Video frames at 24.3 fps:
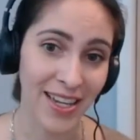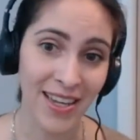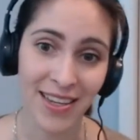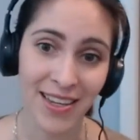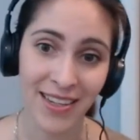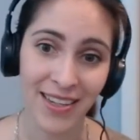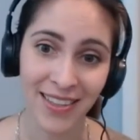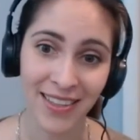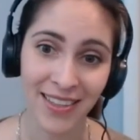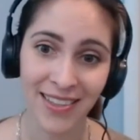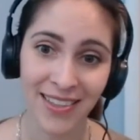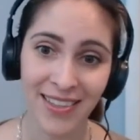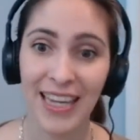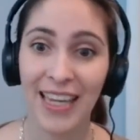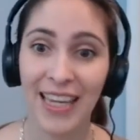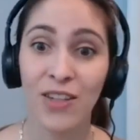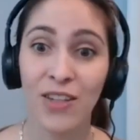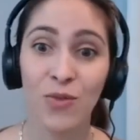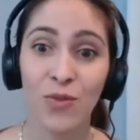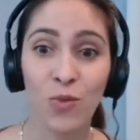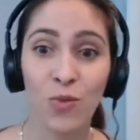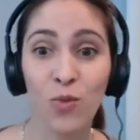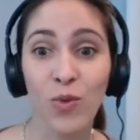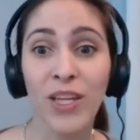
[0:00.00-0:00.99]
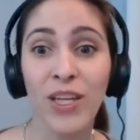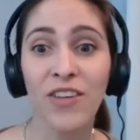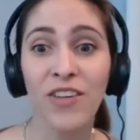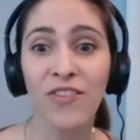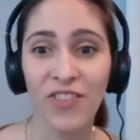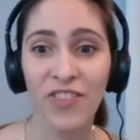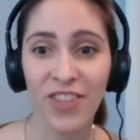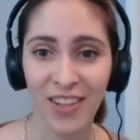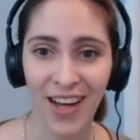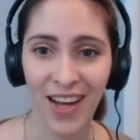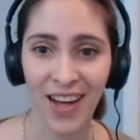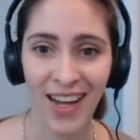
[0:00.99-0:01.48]
in and we
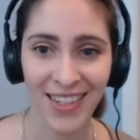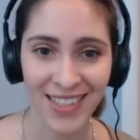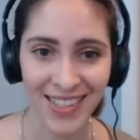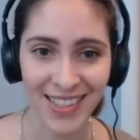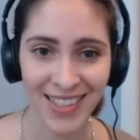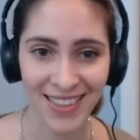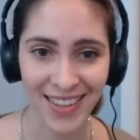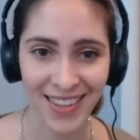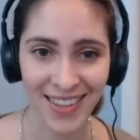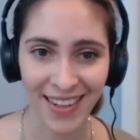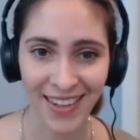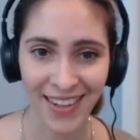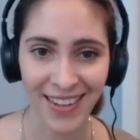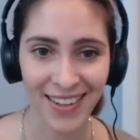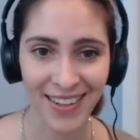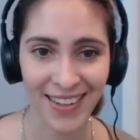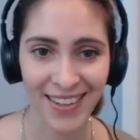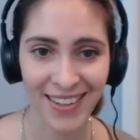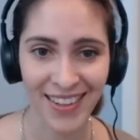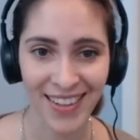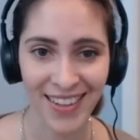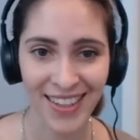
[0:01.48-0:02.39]
feel isolated.